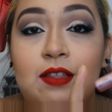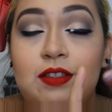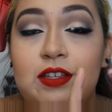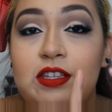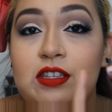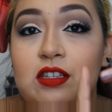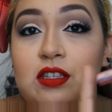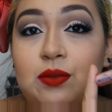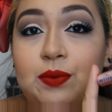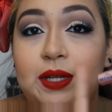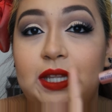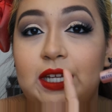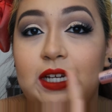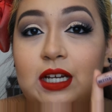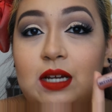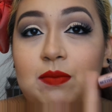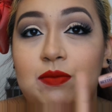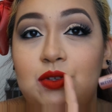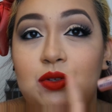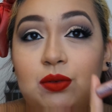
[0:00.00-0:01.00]
This is the one that
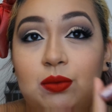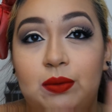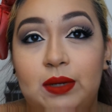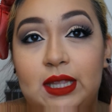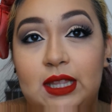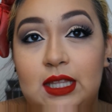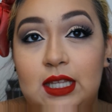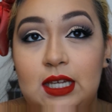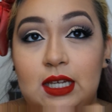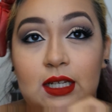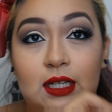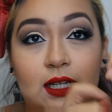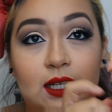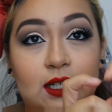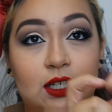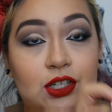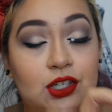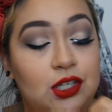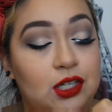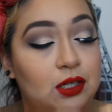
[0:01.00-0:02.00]
comes with the
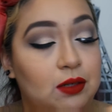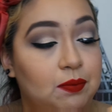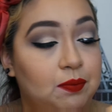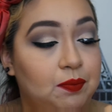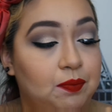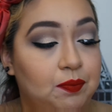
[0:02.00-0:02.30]
collection.